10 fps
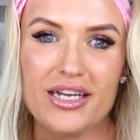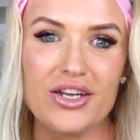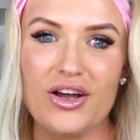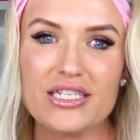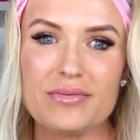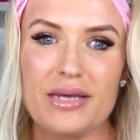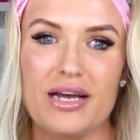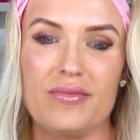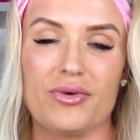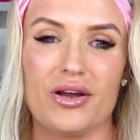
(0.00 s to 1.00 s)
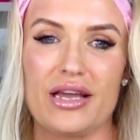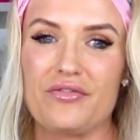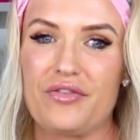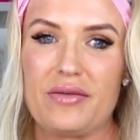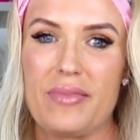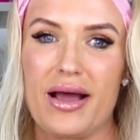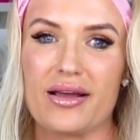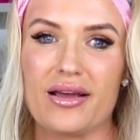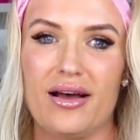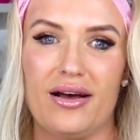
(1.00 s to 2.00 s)
It lights me up when I get
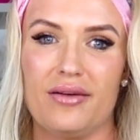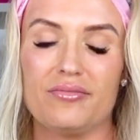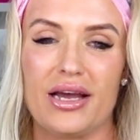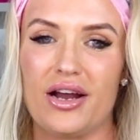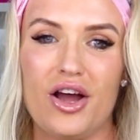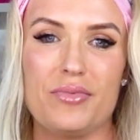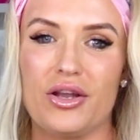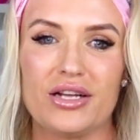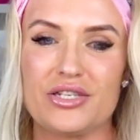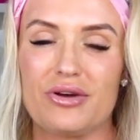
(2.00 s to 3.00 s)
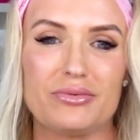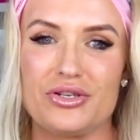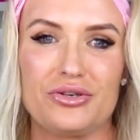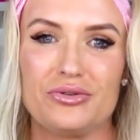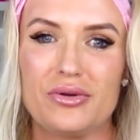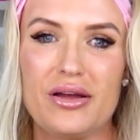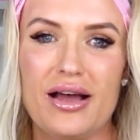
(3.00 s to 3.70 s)
feedback, and I hope it lights you up too.